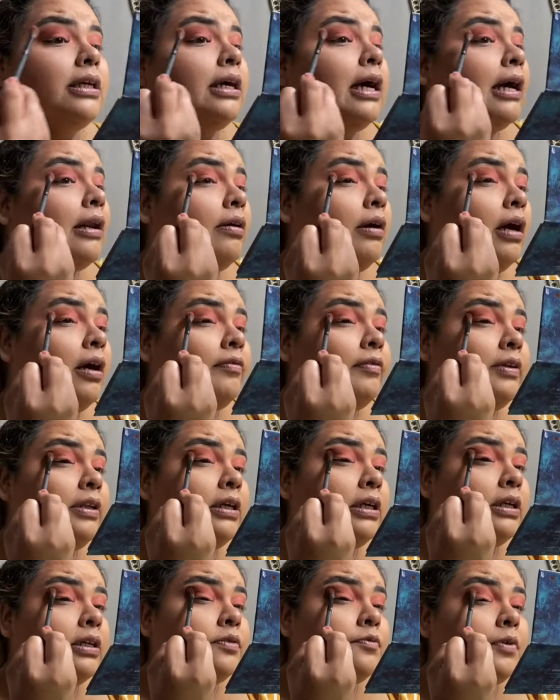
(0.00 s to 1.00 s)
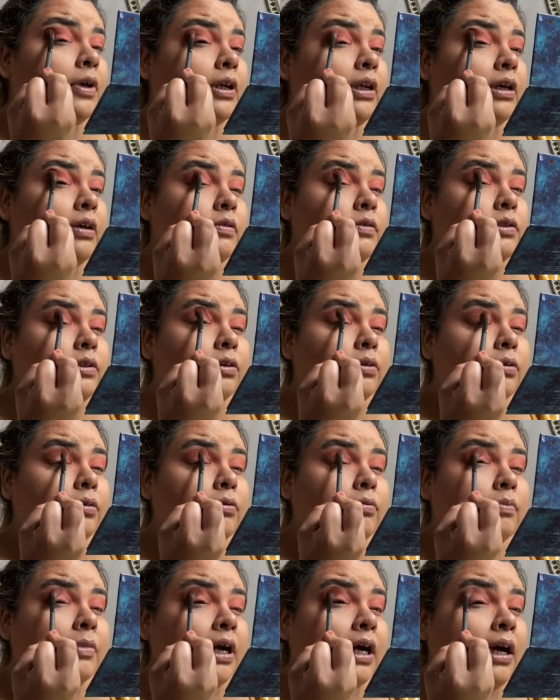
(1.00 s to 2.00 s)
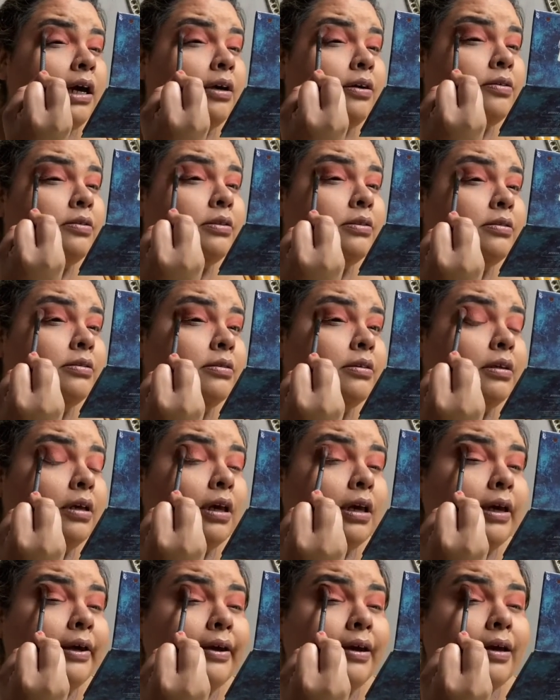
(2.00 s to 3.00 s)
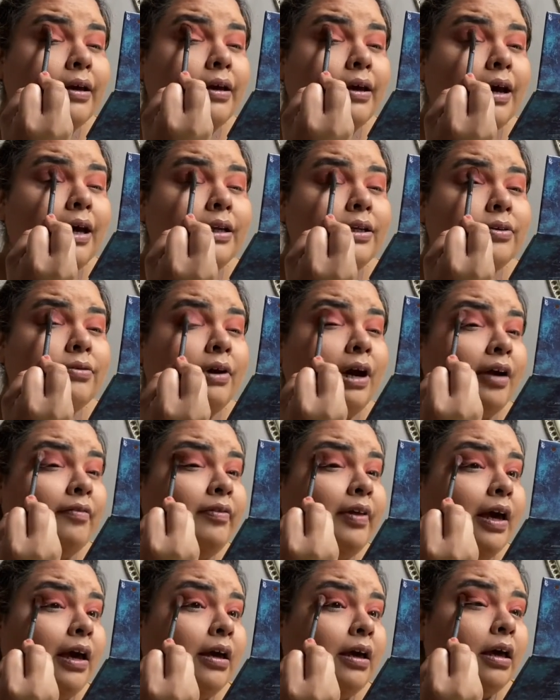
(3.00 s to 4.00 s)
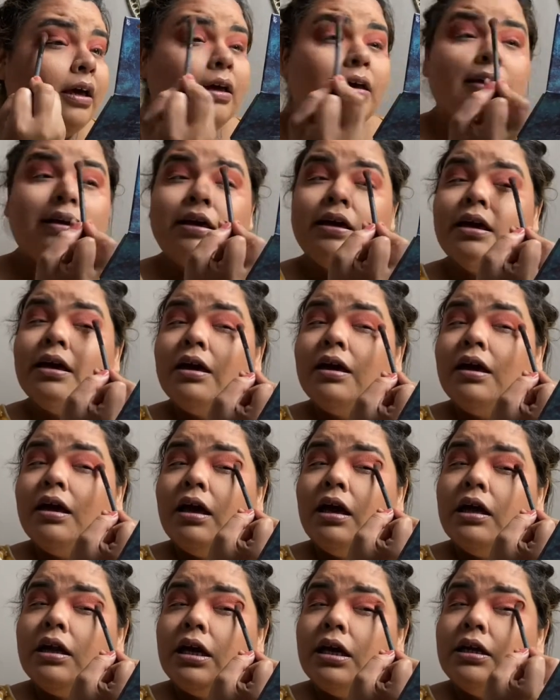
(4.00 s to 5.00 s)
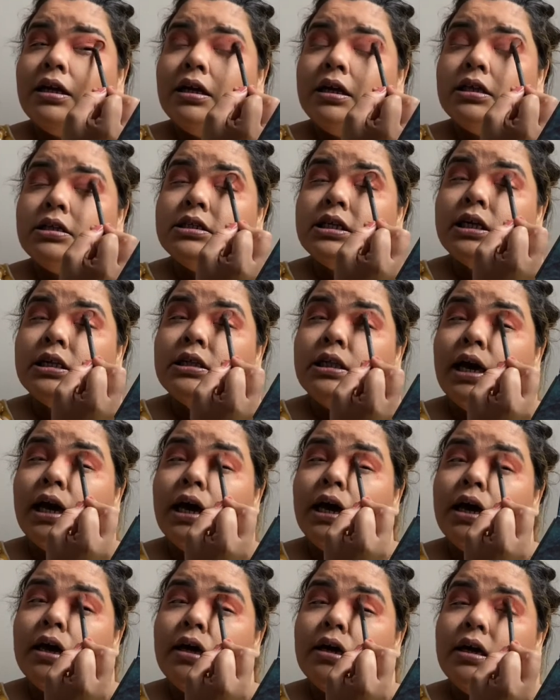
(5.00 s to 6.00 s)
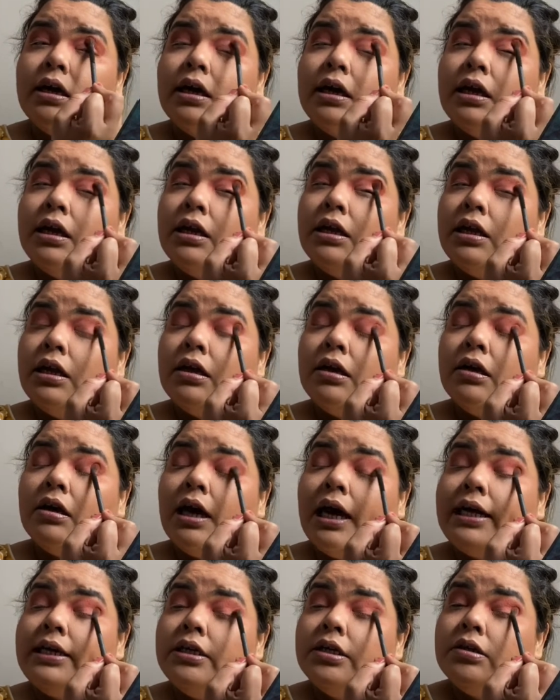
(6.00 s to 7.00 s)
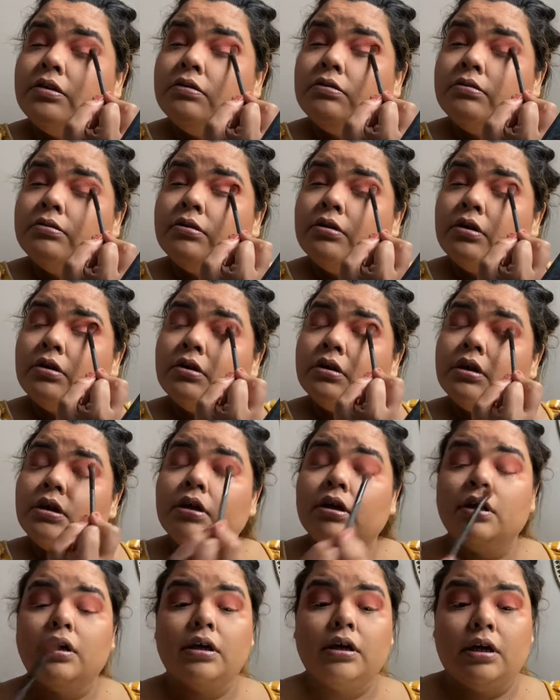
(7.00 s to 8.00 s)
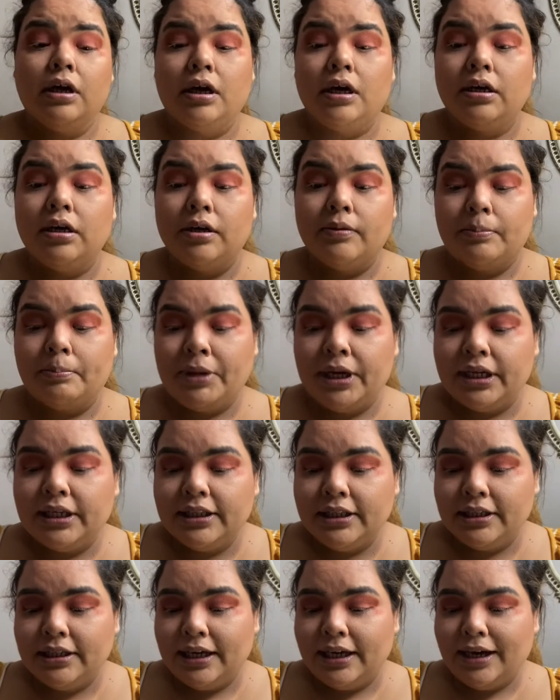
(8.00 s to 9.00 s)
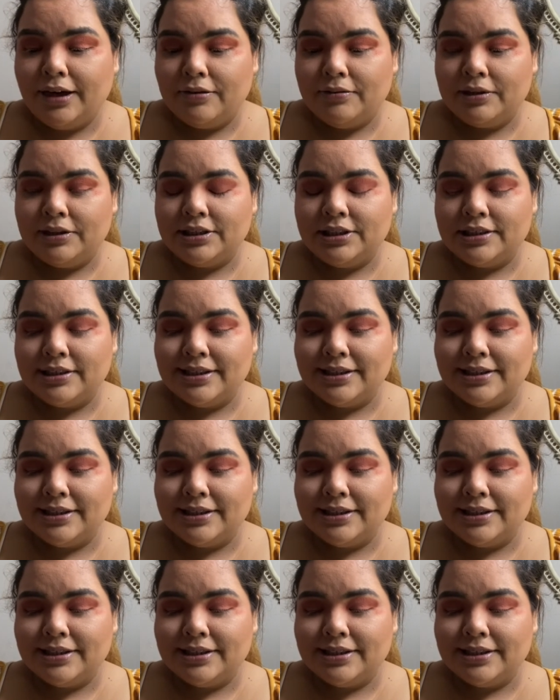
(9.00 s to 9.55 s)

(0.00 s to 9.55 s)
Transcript: I don't have any kids right now, so my house, I do have that. And I need to take that, and I do. Back in the day, I would just,